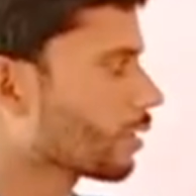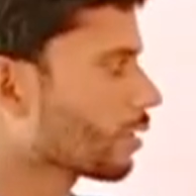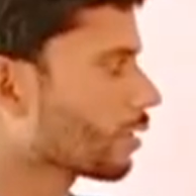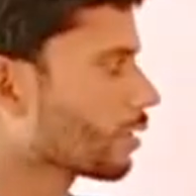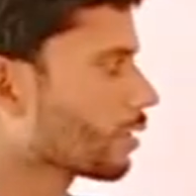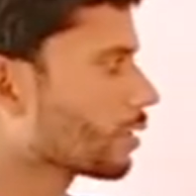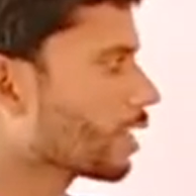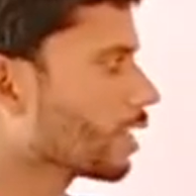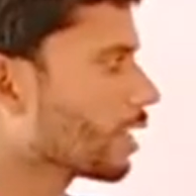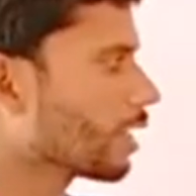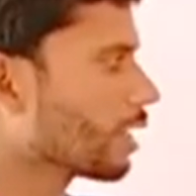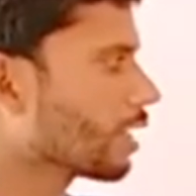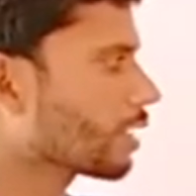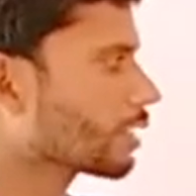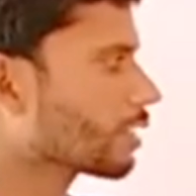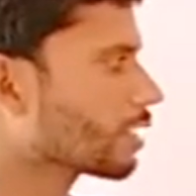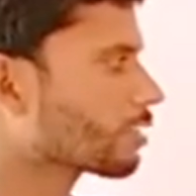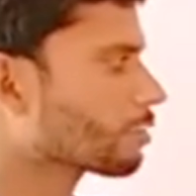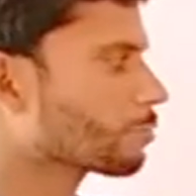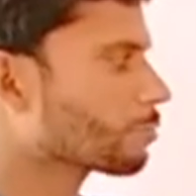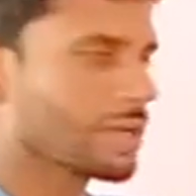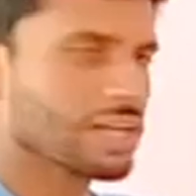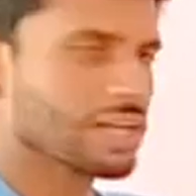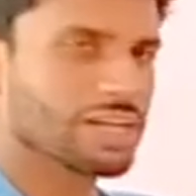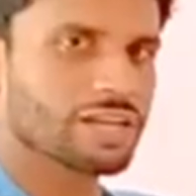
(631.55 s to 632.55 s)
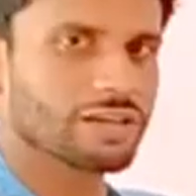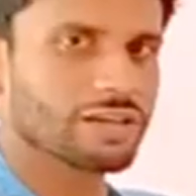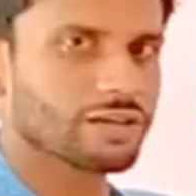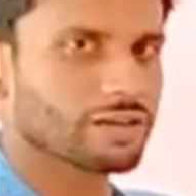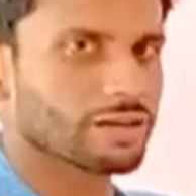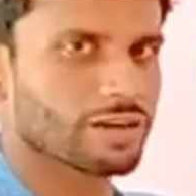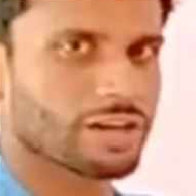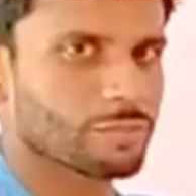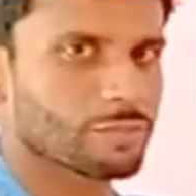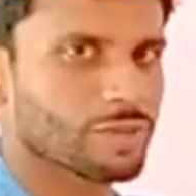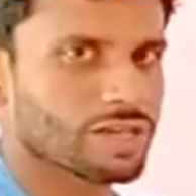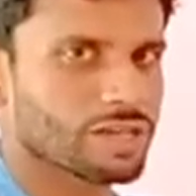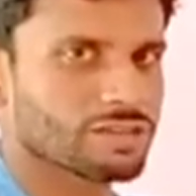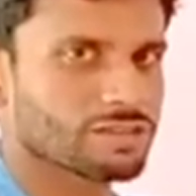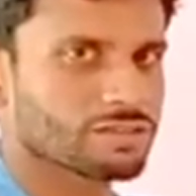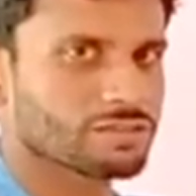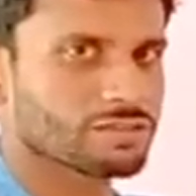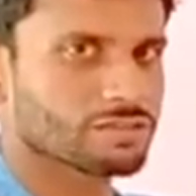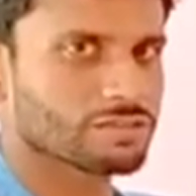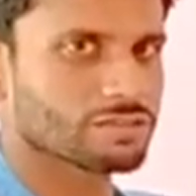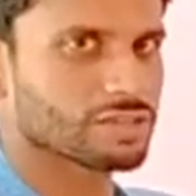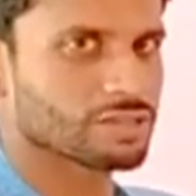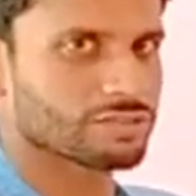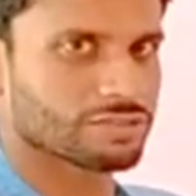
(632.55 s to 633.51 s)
the spelling remains the